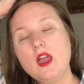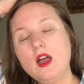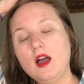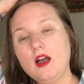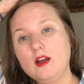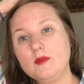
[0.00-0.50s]

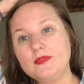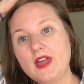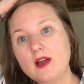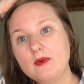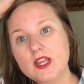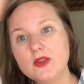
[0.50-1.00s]

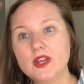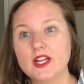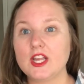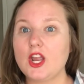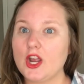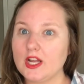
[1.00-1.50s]
That way you get
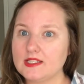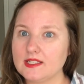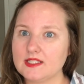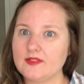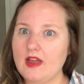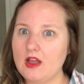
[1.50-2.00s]
like a good
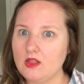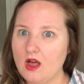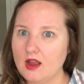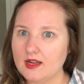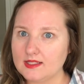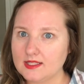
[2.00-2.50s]
sense of how
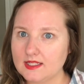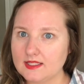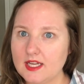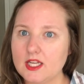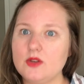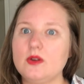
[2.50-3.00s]
long it's gonna
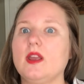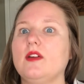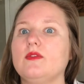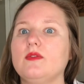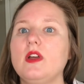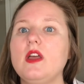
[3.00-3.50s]
take you to get